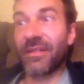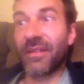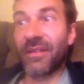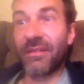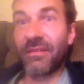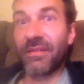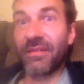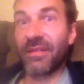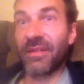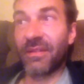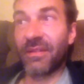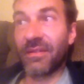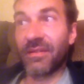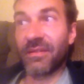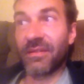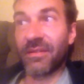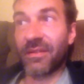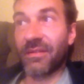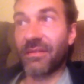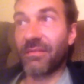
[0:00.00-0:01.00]
guy really does.
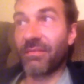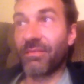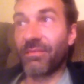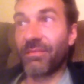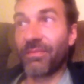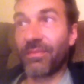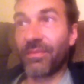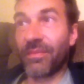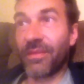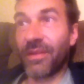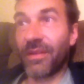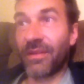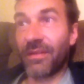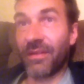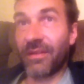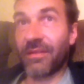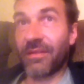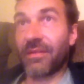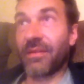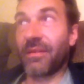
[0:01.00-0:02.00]
Um, I
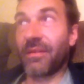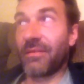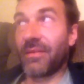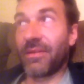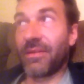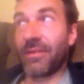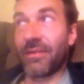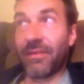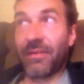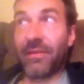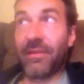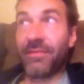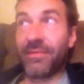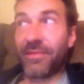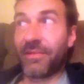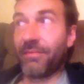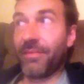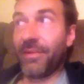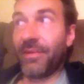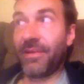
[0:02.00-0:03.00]
think this guy really
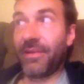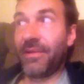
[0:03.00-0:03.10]
loves me.